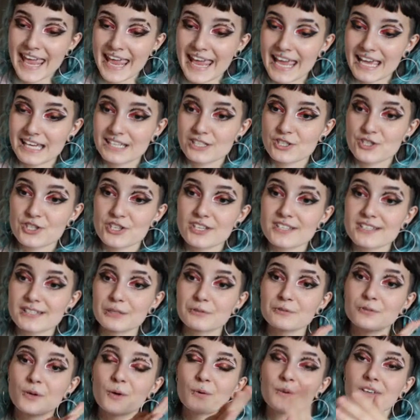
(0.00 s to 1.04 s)
And she's
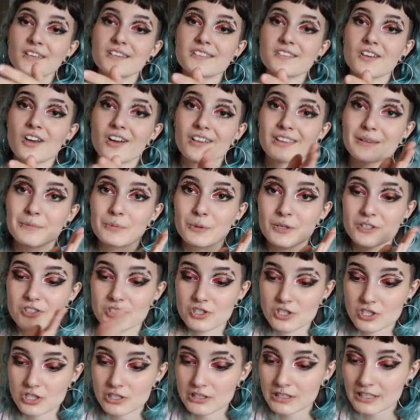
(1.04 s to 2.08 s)
going to focus on the
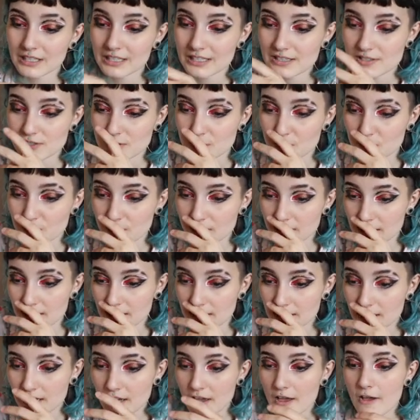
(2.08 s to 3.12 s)
books she needs to
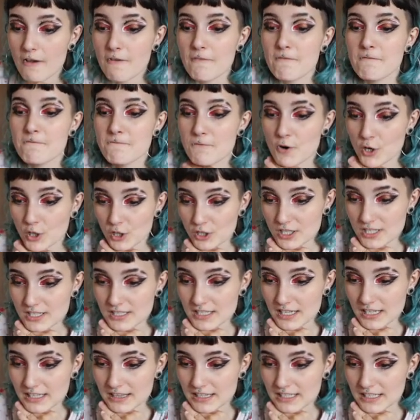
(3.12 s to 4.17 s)
read
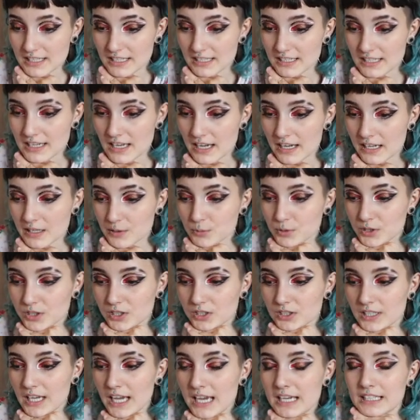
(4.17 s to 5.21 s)
first, and then I
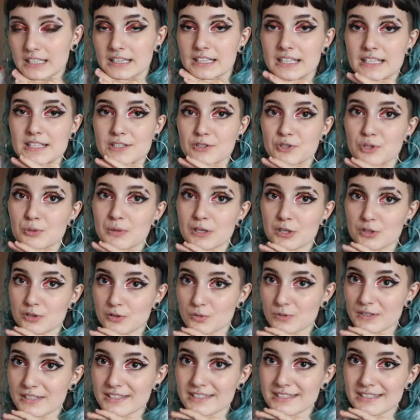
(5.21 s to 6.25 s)
will add these to my
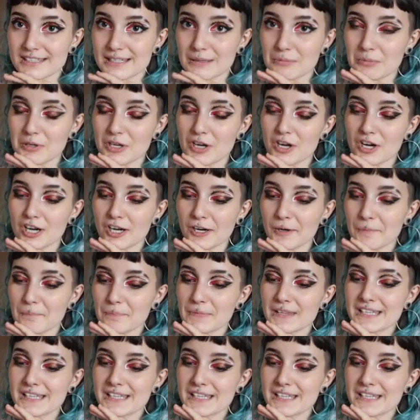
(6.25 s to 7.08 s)
Goodreads TBR